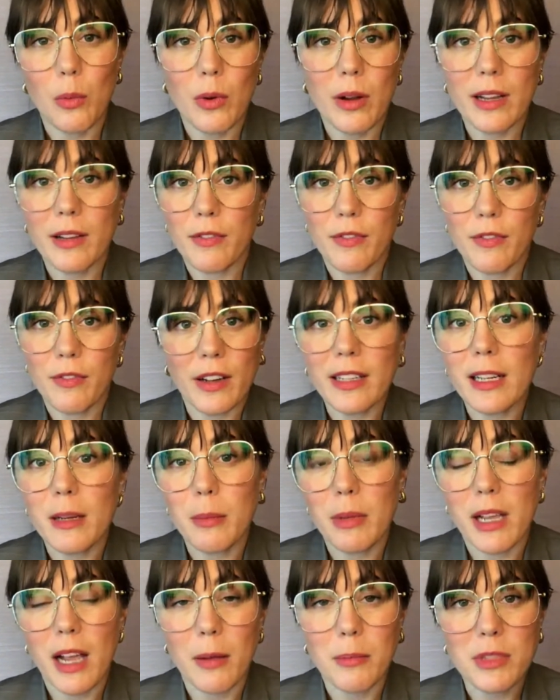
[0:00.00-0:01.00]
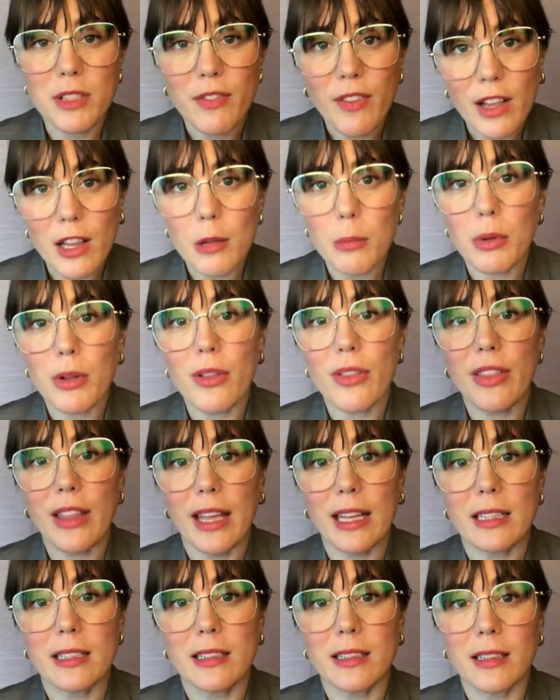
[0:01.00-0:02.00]
if funding becomes available,
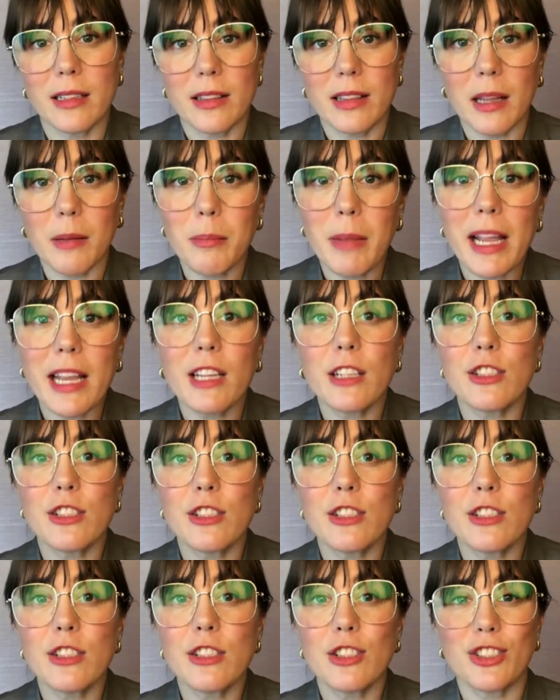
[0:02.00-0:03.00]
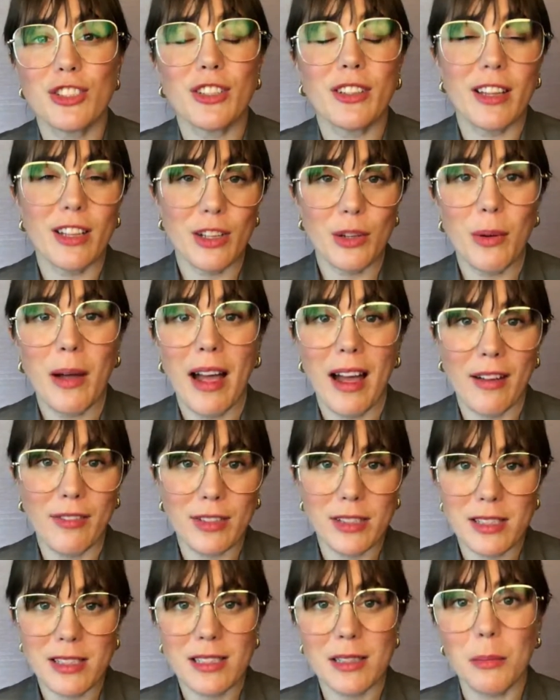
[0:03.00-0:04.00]
then making sure that you have a
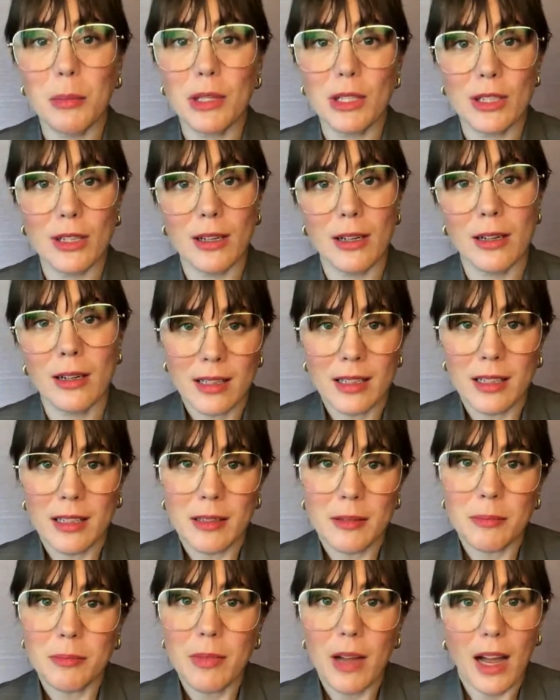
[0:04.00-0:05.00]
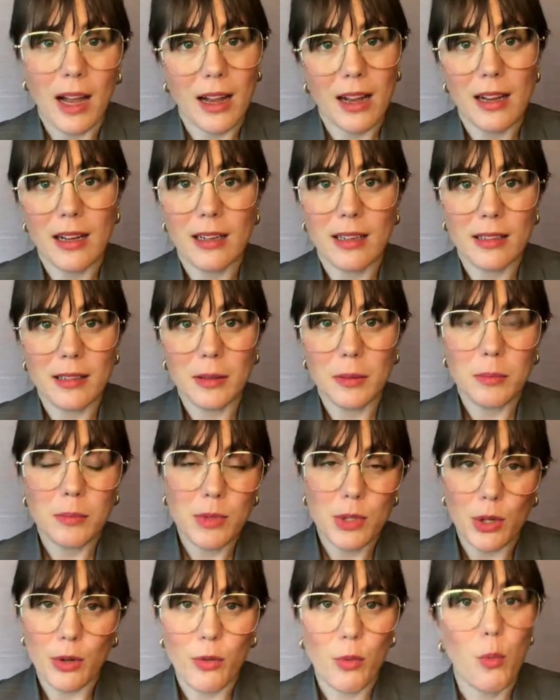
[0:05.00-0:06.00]
similar sort of